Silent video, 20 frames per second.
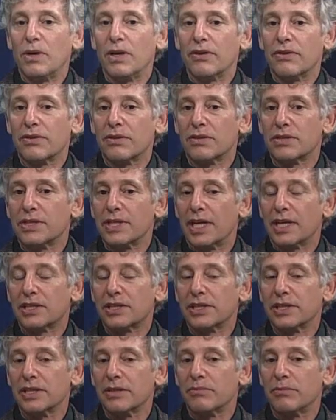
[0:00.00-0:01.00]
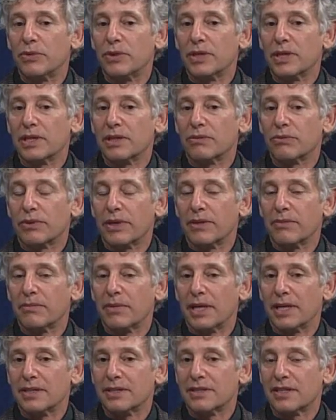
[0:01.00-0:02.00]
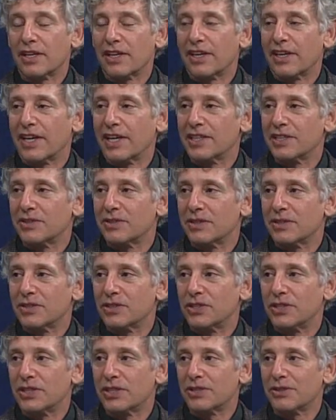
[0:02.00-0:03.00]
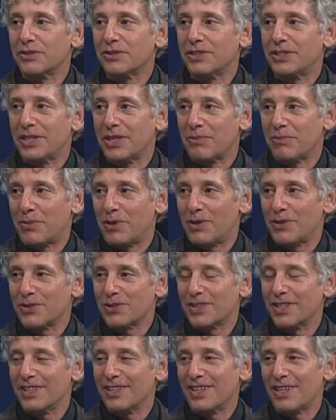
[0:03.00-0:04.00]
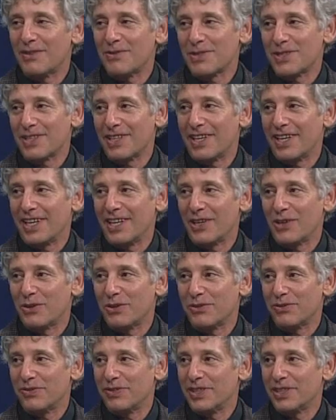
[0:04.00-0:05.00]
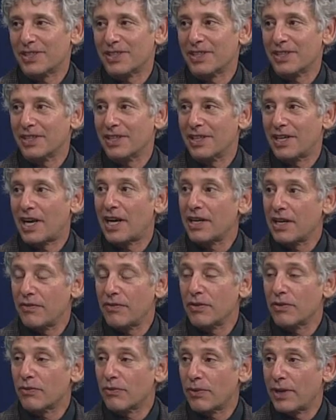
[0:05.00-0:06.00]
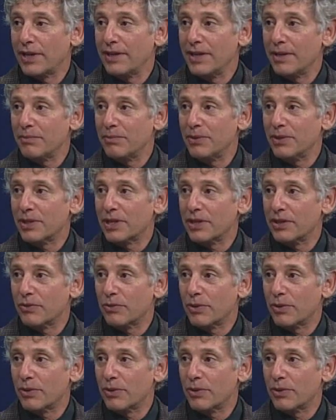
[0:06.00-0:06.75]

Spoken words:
Well, there's actually a book written by a psychiatrist, Gerald Jampolsky, Love is Letting Go of Fear. Have you read that book?